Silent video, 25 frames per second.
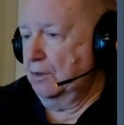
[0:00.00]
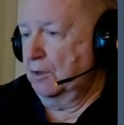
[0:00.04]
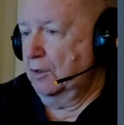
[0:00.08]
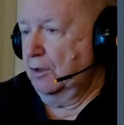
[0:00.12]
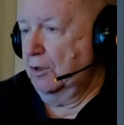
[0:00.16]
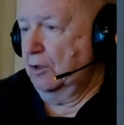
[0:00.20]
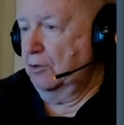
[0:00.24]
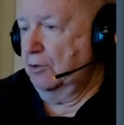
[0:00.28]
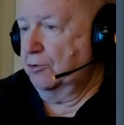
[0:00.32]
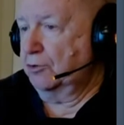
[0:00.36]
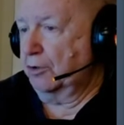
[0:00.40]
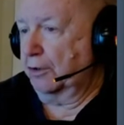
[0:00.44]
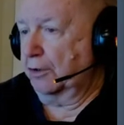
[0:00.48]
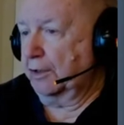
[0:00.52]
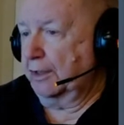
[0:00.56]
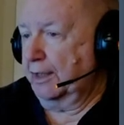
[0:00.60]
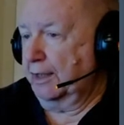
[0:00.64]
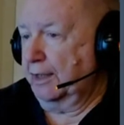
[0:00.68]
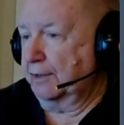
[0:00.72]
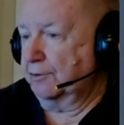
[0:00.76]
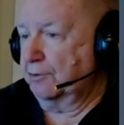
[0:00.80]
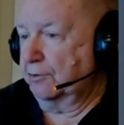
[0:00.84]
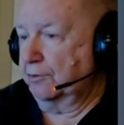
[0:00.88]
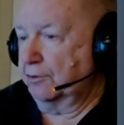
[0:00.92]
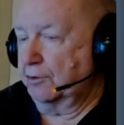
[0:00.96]
took it
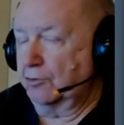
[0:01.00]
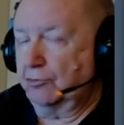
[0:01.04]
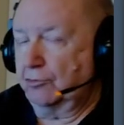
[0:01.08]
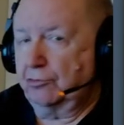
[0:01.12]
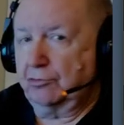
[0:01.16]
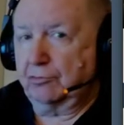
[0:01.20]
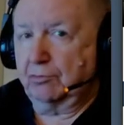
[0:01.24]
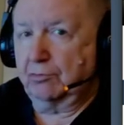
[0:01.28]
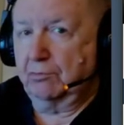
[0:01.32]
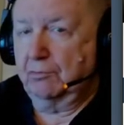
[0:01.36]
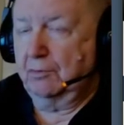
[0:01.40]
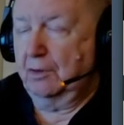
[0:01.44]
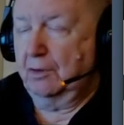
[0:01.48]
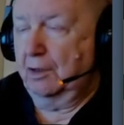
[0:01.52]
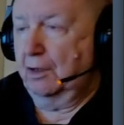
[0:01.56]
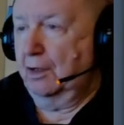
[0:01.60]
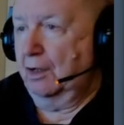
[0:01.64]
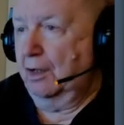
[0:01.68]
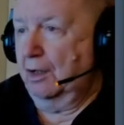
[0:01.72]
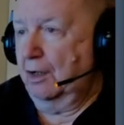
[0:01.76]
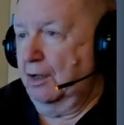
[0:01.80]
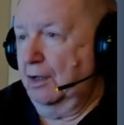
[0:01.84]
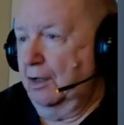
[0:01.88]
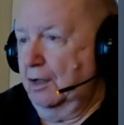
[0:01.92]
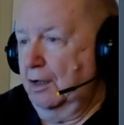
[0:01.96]
out to this
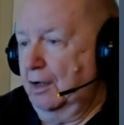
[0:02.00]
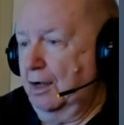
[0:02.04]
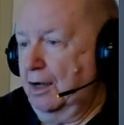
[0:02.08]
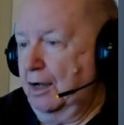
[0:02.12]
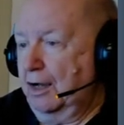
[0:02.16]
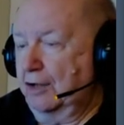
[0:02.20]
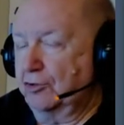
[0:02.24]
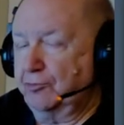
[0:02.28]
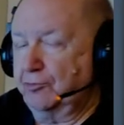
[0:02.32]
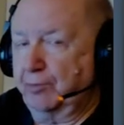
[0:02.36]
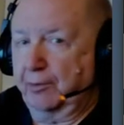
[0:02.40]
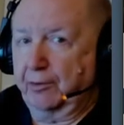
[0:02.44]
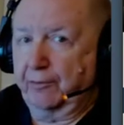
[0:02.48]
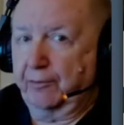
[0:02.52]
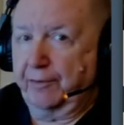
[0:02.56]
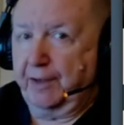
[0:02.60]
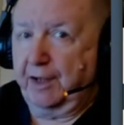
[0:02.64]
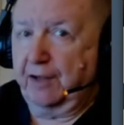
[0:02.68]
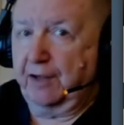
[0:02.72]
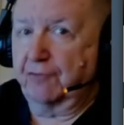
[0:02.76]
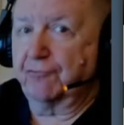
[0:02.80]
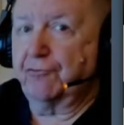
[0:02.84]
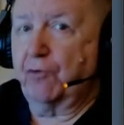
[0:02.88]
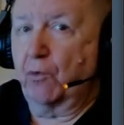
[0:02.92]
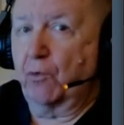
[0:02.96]
hospital that
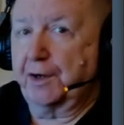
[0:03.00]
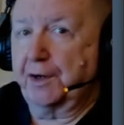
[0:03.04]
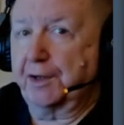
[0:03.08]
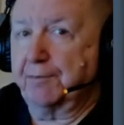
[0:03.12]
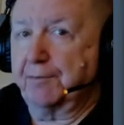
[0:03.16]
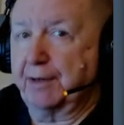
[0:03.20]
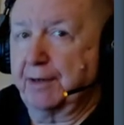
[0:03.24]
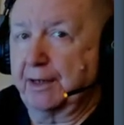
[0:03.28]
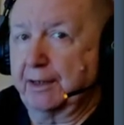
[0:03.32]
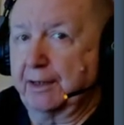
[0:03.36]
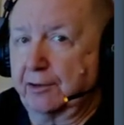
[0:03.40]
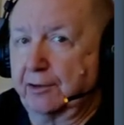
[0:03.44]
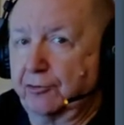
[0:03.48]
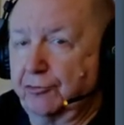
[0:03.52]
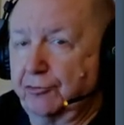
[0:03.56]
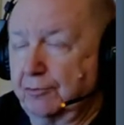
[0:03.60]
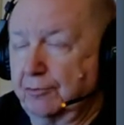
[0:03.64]
had 40 beds.